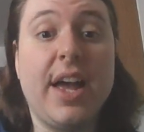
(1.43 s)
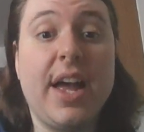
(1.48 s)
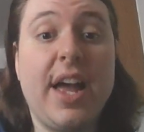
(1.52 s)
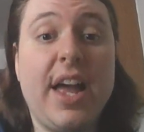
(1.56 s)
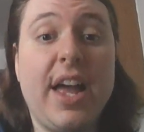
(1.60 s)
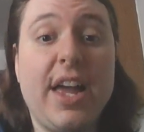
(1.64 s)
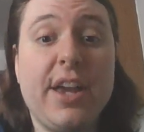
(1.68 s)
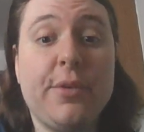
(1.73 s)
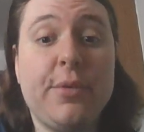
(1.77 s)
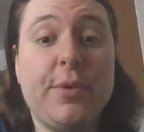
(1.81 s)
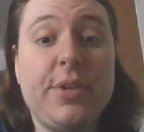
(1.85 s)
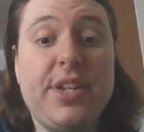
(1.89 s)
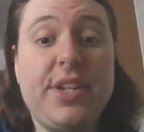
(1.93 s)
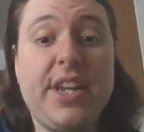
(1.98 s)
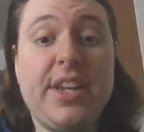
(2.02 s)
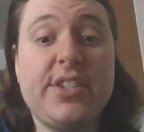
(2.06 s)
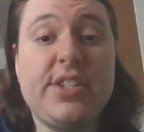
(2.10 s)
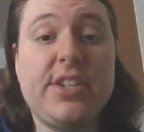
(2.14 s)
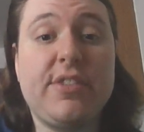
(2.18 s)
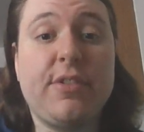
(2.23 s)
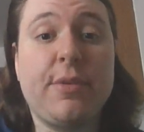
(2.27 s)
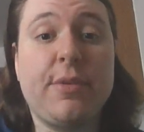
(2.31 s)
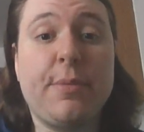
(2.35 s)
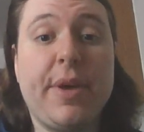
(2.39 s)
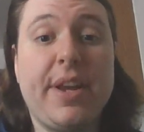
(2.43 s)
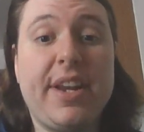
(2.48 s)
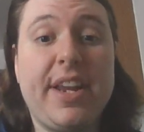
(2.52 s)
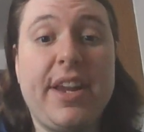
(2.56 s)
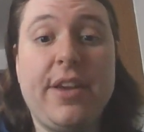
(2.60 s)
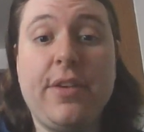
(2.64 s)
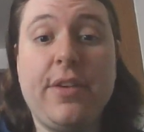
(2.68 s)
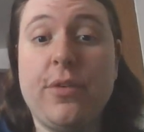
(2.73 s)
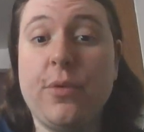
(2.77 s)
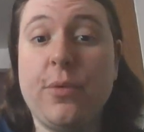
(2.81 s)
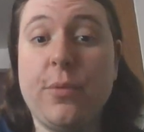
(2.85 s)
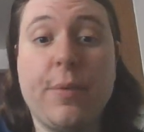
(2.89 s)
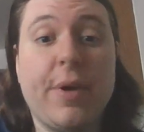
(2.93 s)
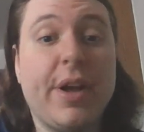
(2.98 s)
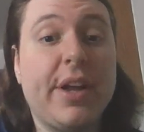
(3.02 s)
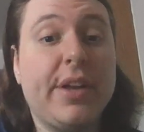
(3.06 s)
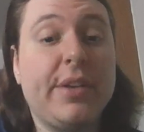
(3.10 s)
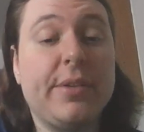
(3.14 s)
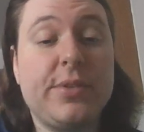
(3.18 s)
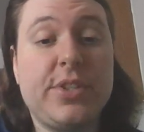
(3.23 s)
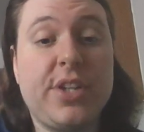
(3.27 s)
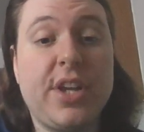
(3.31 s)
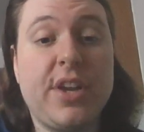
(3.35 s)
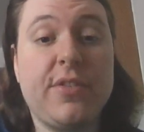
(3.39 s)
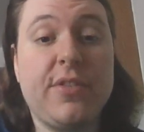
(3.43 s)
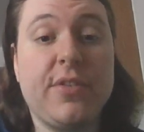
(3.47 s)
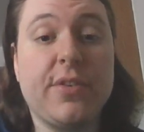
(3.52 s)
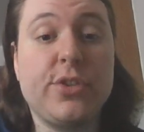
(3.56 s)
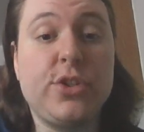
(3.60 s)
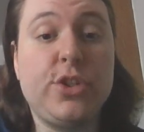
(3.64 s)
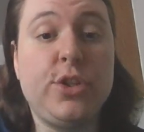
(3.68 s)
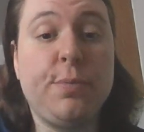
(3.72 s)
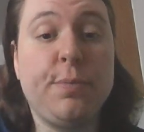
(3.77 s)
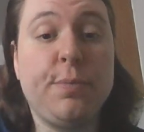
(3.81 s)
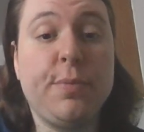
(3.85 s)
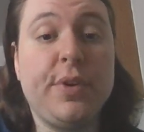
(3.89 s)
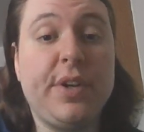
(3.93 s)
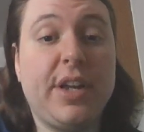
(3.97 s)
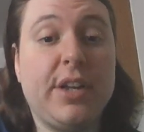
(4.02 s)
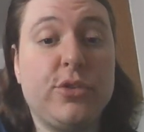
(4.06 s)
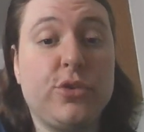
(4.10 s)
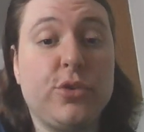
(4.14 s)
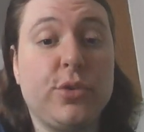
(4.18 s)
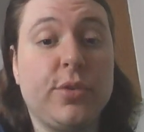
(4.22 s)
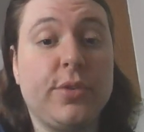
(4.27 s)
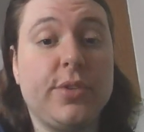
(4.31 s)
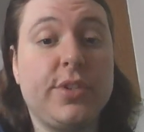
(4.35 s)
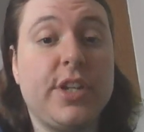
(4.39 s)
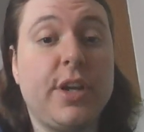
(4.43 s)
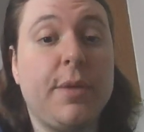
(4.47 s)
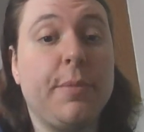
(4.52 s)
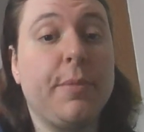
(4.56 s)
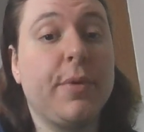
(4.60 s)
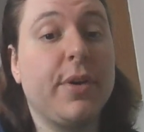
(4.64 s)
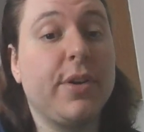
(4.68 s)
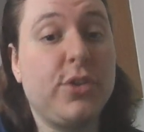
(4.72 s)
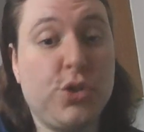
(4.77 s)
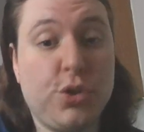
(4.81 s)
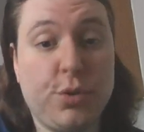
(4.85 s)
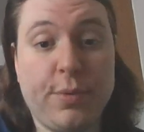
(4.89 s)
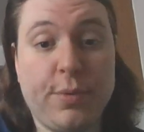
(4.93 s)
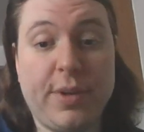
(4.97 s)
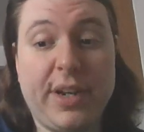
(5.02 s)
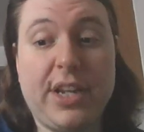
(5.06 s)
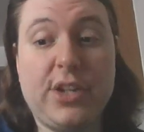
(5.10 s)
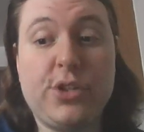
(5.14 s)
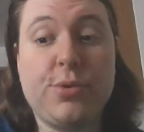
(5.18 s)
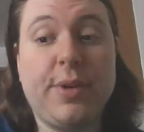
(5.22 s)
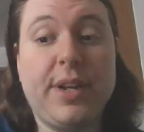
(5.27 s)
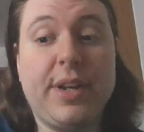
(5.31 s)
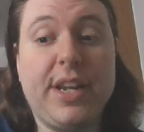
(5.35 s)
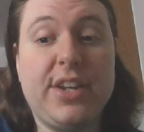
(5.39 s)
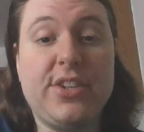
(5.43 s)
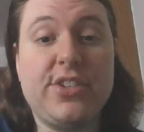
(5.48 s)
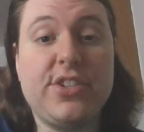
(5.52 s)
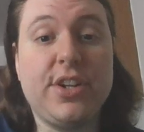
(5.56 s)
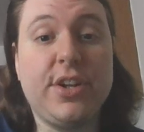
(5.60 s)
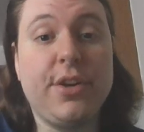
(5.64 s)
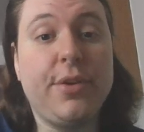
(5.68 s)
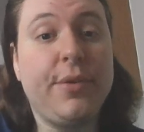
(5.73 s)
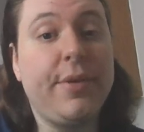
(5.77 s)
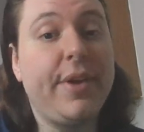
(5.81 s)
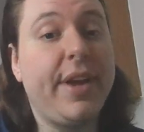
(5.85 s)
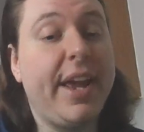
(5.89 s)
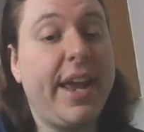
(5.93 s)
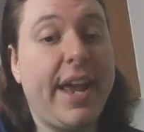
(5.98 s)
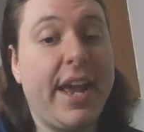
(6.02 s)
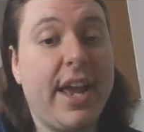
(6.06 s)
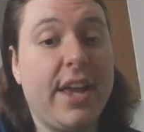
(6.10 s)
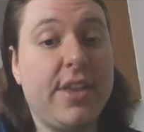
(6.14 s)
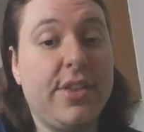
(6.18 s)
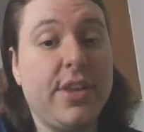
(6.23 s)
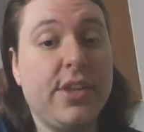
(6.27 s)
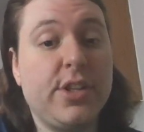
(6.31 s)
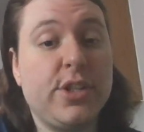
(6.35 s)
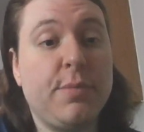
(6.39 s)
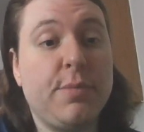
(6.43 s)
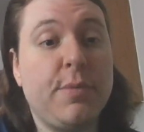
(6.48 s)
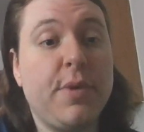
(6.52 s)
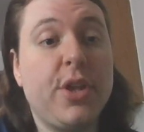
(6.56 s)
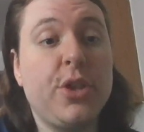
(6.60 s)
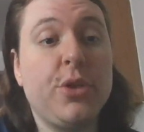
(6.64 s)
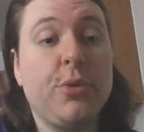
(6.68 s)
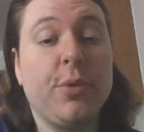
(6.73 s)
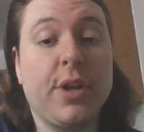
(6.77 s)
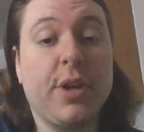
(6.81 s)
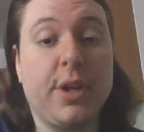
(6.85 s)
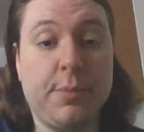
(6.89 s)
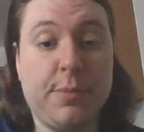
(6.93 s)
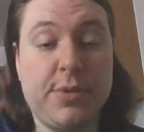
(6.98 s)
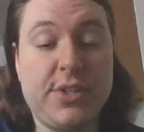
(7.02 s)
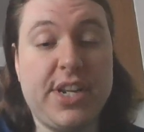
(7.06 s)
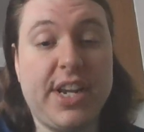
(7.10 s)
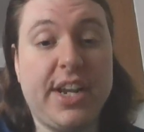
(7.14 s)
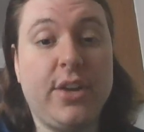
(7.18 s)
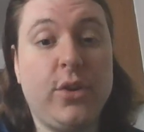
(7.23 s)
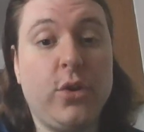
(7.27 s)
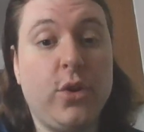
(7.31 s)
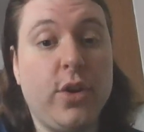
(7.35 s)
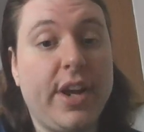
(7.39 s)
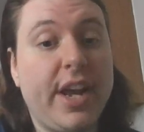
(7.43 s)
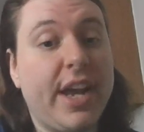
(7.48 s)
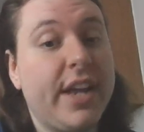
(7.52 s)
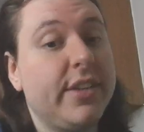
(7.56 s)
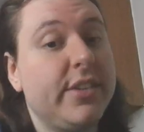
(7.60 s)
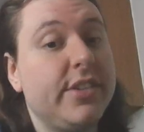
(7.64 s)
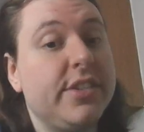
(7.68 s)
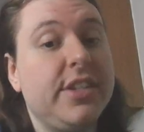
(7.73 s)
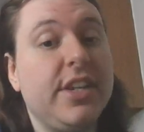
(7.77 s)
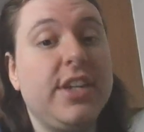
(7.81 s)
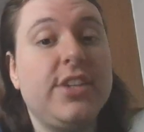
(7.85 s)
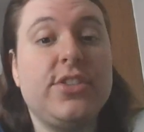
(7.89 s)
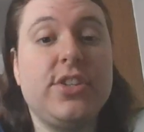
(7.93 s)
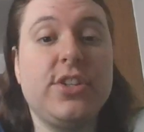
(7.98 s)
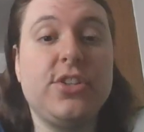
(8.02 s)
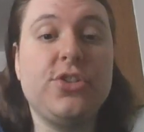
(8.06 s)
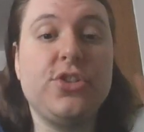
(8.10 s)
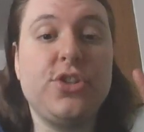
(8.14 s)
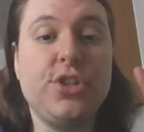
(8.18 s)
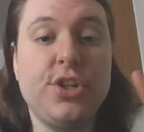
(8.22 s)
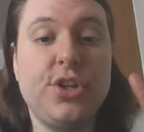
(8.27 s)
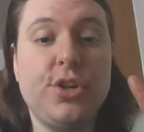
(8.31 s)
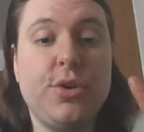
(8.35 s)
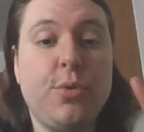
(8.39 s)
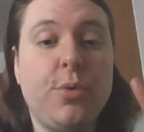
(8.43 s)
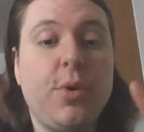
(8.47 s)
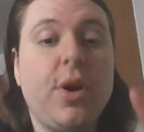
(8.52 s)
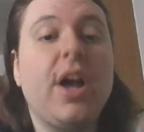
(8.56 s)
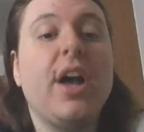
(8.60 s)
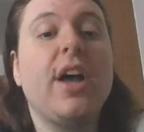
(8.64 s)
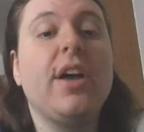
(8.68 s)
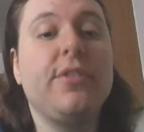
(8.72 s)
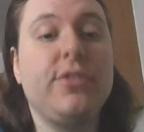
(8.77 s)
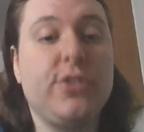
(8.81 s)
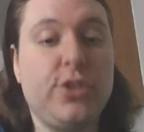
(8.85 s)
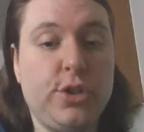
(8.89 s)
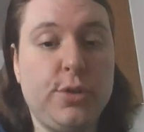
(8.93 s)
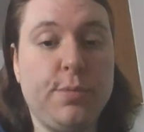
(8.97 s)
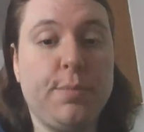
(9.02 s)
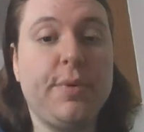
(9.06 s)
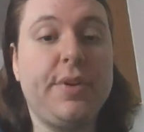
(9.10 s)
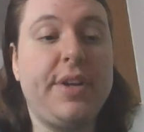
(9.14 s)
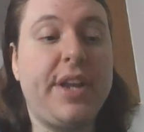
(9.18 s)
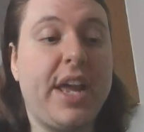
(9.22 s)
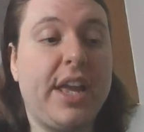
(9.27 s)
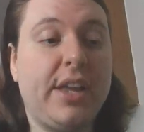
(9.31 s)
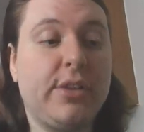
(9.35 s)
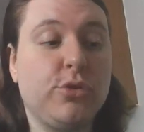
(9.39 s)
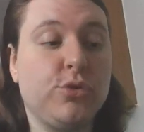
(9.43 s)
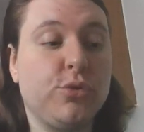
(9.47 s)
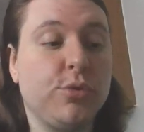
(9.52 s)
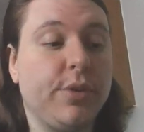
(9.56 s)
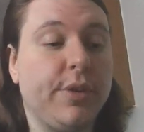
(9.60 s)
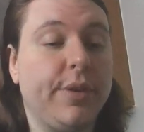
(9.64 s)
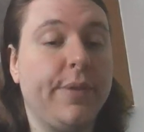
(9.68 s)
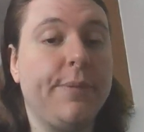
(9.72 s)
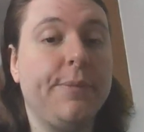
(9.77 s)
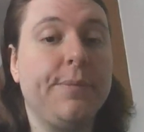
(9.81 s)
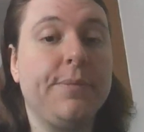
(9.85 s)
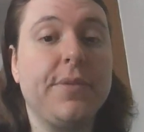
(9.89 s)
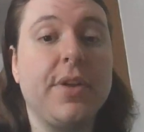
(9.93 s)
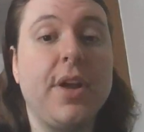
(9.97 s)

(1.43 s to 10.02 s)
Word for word: Hi, greetings everybody. Well, it's time for Supernatural Summer 2022, and this month we're going to be taking a look at Season 2 of Supernatural.